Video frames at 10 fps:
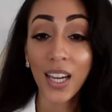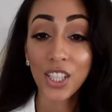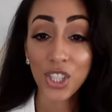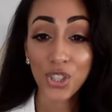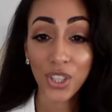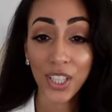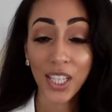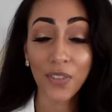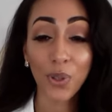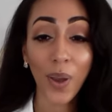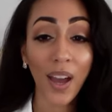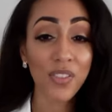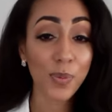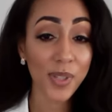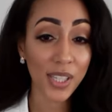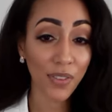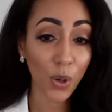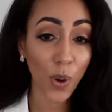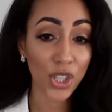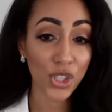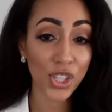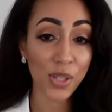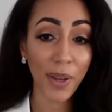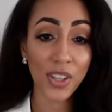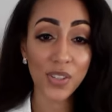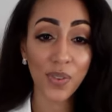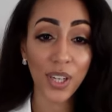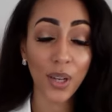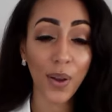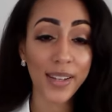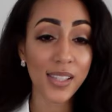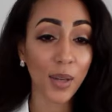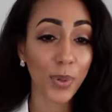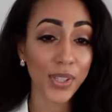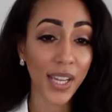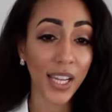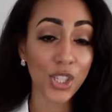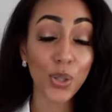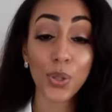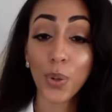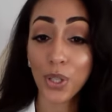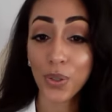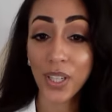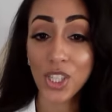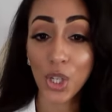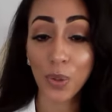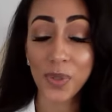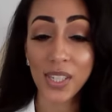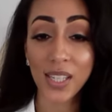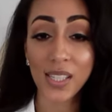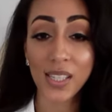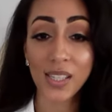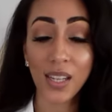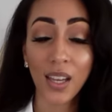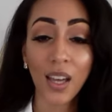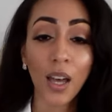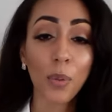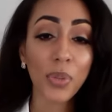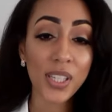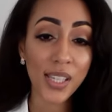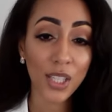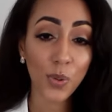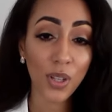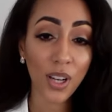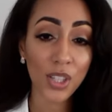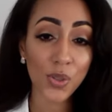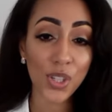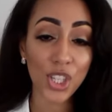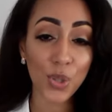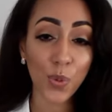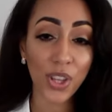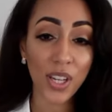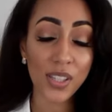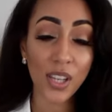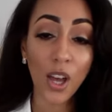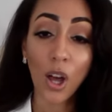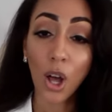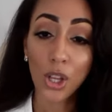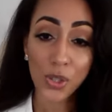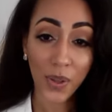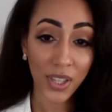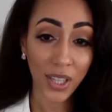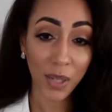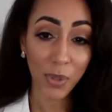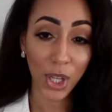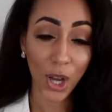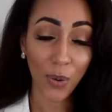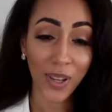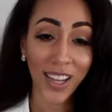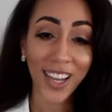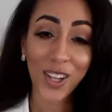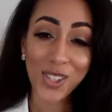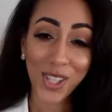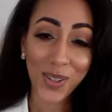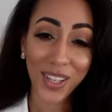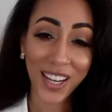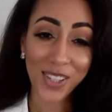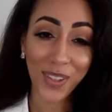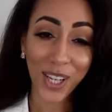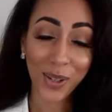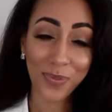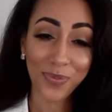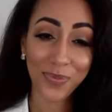Additionally, if you have specific questions about this video as they pertain to your unique circumstances, please schedule a consultation with us, also at the link below, and I'll see you in the next video.